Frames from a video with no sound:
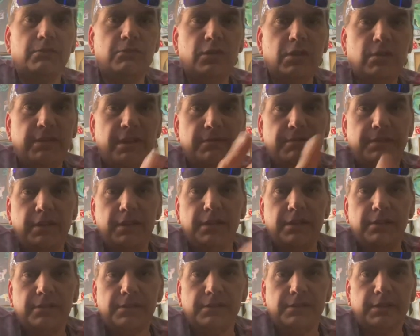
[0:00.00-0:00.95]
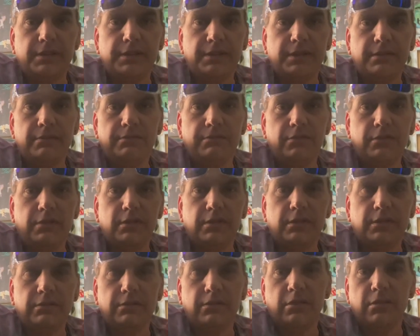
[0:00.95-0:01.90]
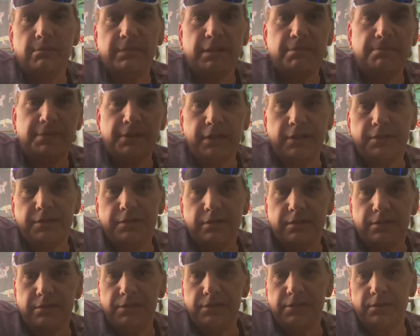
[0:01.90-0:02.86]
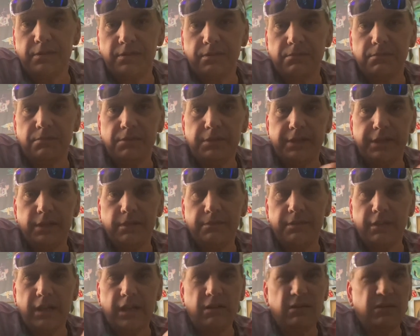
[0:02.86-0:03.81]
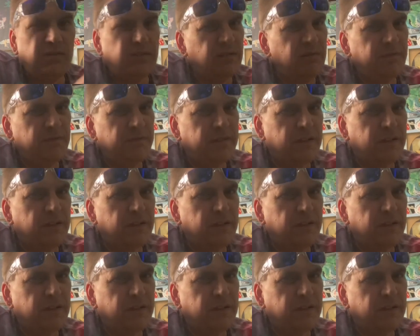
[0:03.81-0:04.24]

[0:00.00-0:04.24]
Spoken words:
one of my videos in here, or my pictures or whatever. I don't know if I